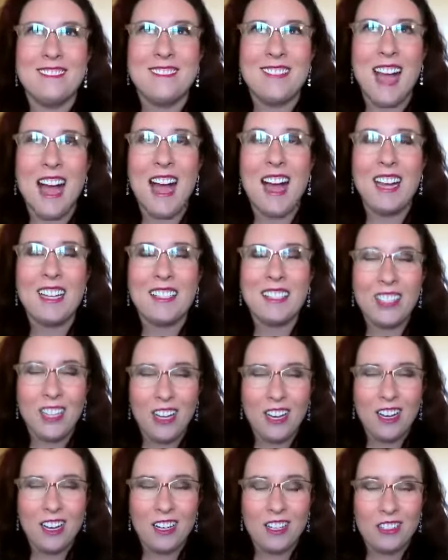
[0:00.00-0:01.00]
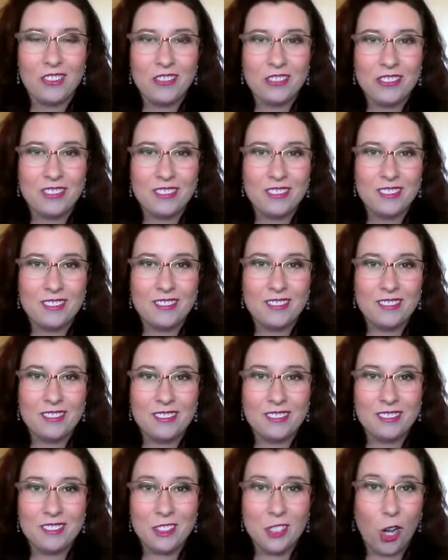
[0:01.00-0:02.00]
I love
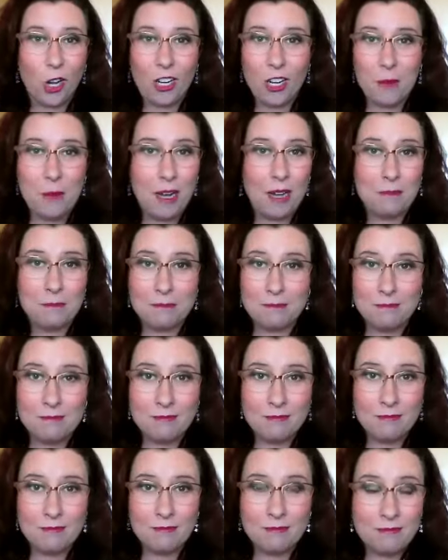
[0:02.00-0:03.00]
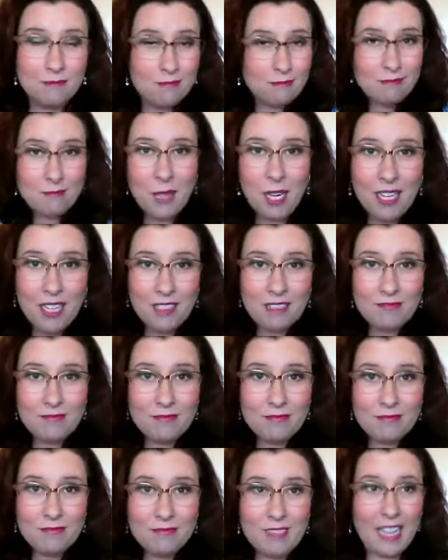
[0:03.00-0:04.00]
talking about money.
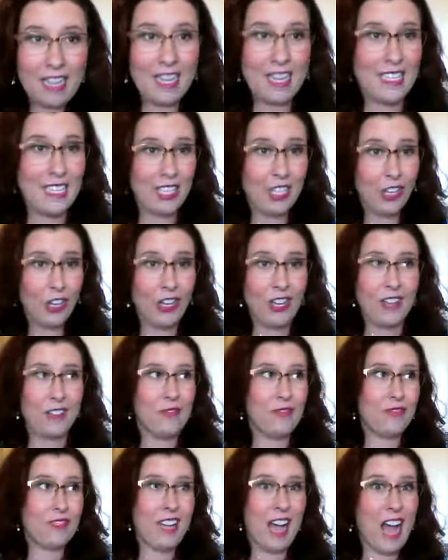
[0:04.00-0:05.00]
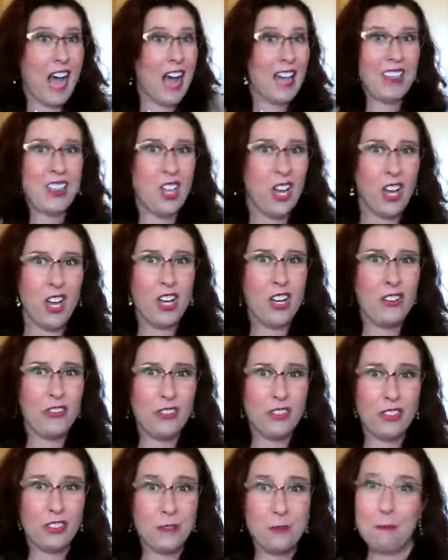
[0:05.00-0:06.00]
I gotta tell y'all, I love
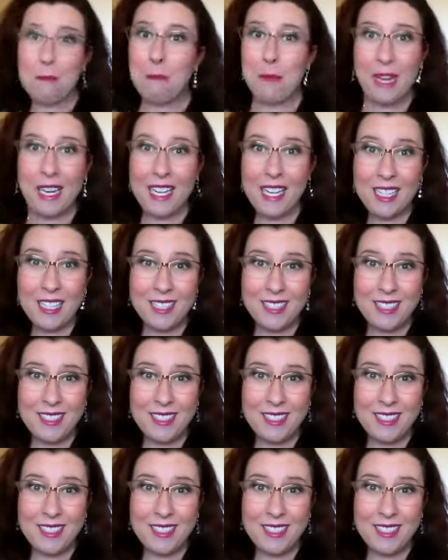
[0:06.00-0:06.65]
money.